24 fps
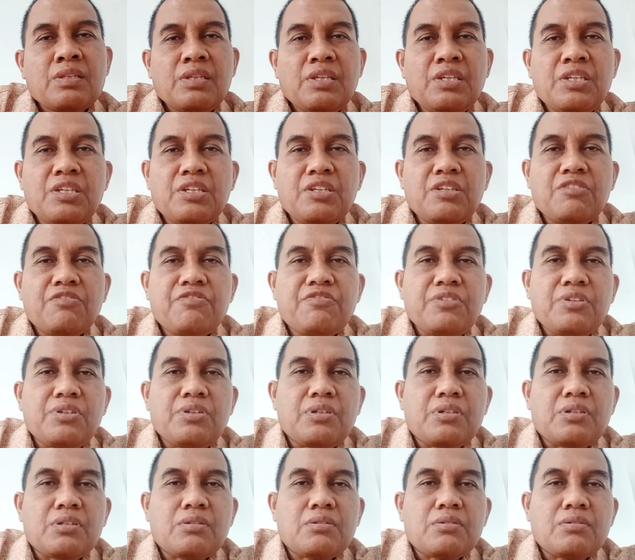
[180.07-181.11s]
If
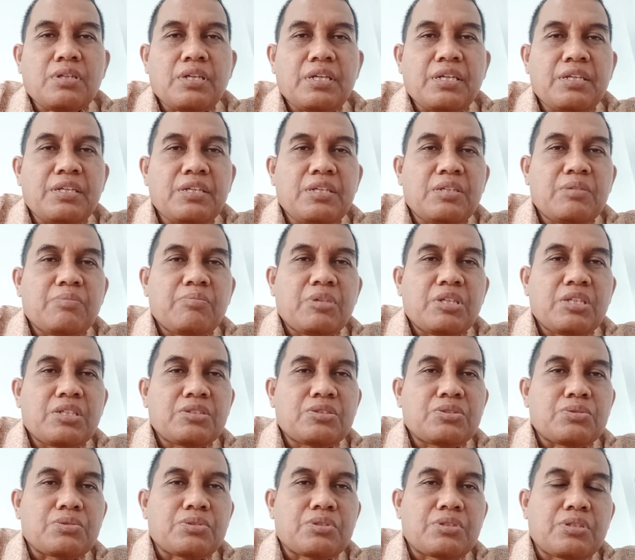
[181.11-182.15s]
you're
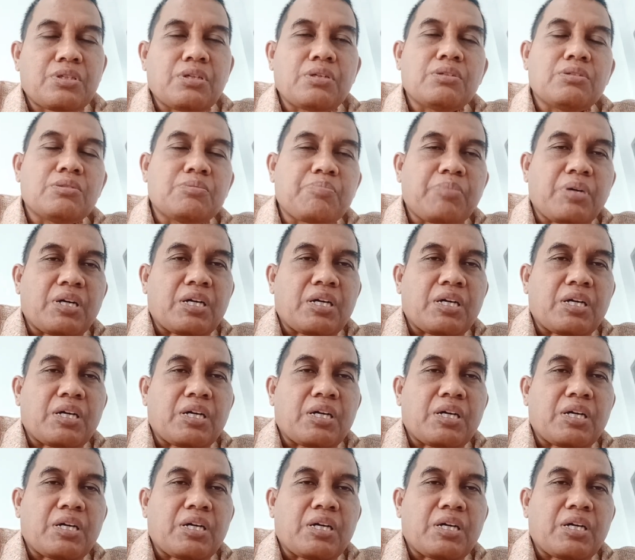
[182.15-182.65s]
aiming to go